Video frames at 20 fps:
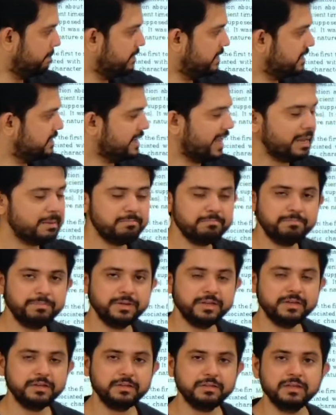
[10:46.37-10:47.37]
Time
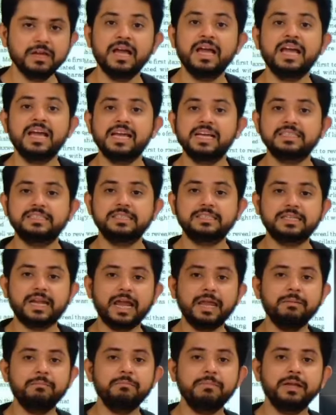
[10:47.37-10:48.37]
period is the
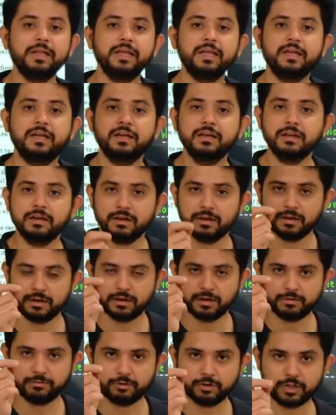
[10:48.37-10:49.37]
time taken
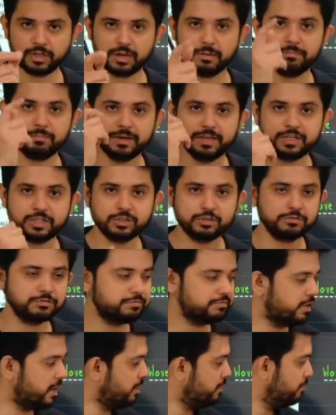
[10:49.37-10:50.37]
for the completion of
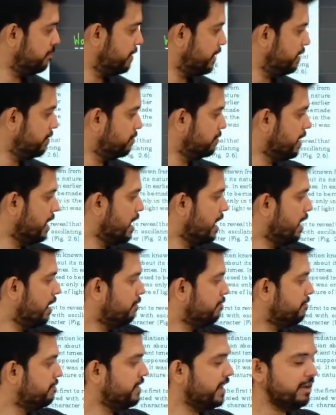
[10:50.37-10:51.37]
one wave.
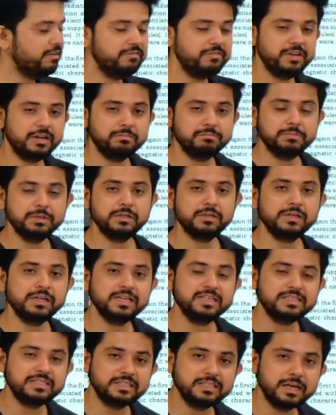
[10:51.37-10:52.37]
Wave number
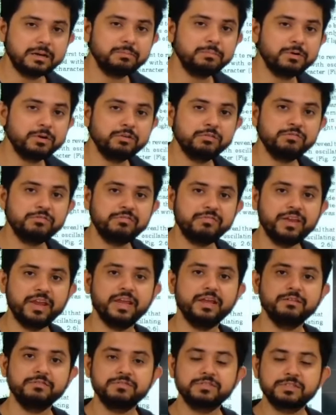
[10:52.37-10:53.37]
is the number of
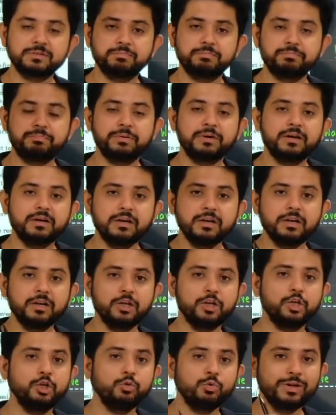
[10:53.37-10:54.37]
waves per
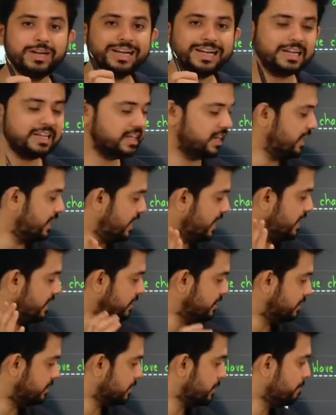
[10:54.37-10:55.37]
unit
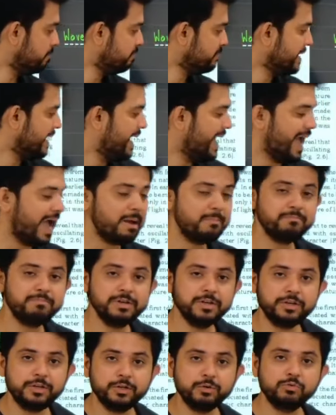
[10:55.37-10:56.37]
length.
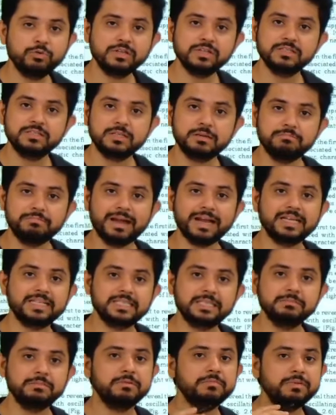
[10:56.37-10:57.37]
Amplitude is the
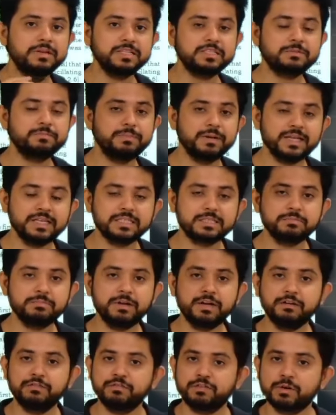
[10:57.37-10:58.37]
maximum
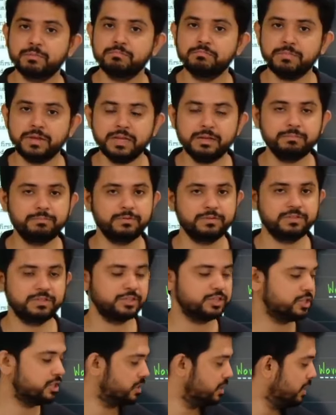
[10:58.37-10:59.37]
displacement from mean
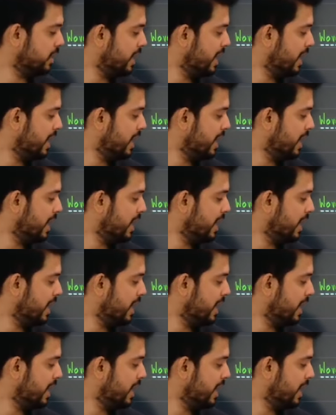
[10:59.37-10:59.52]
position,